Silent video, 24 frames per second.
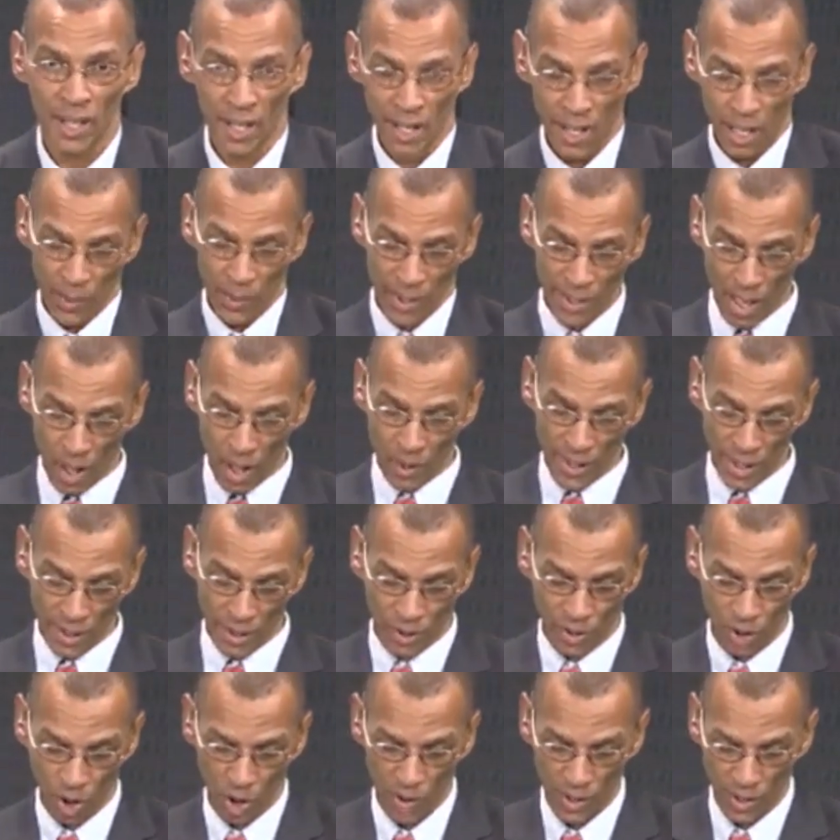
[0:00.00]
Anyway, now next
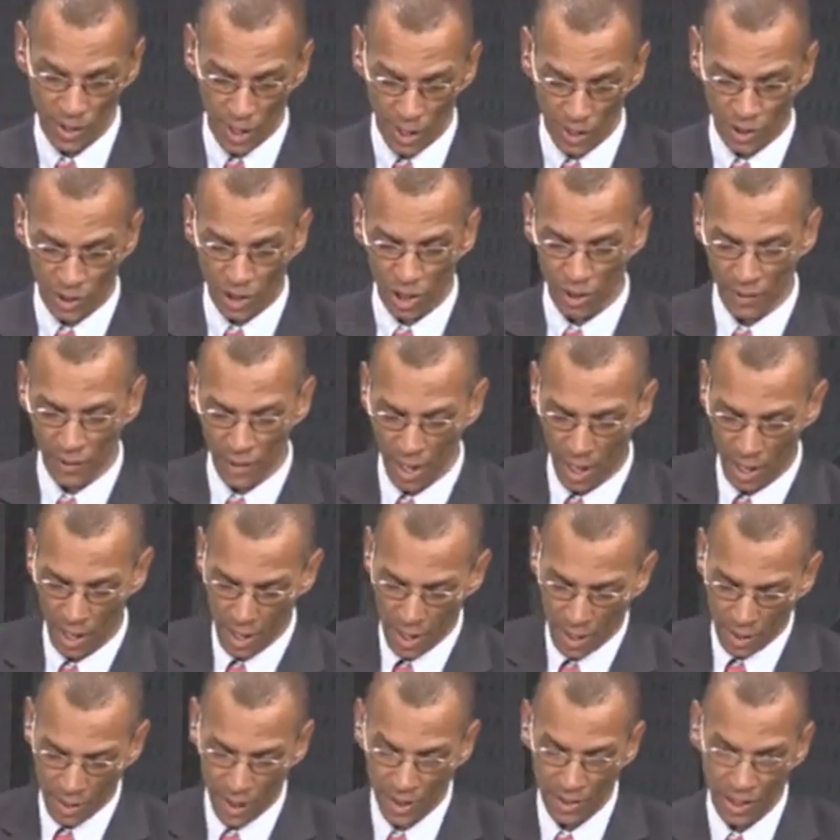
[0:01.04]
story, Nigeria.
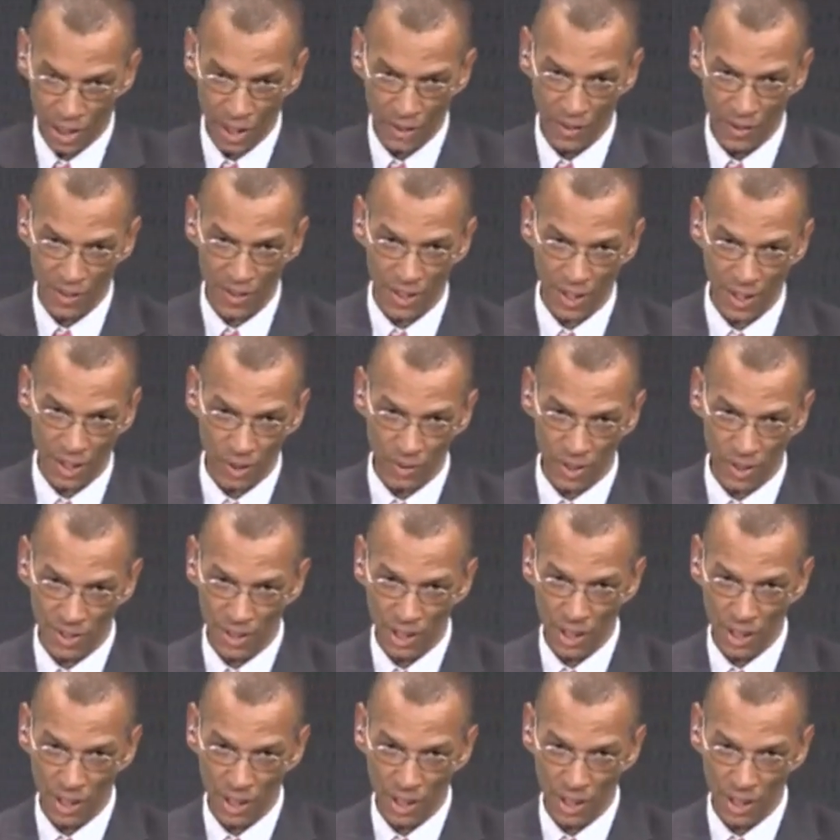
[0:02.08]
Nigeria is set to receive